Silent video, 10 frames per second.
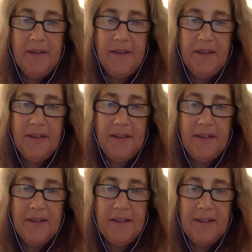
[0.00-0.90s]

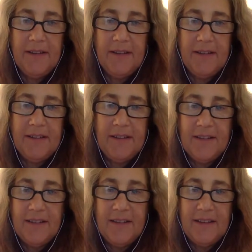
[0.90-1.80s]

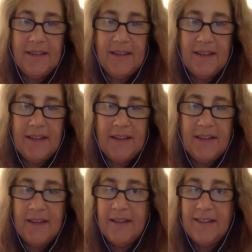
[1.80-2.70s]

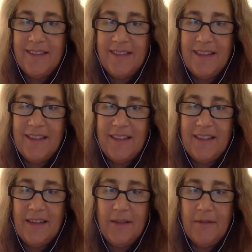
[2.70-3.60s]

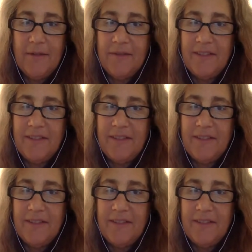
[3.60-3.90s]
No one is speaking in this clip.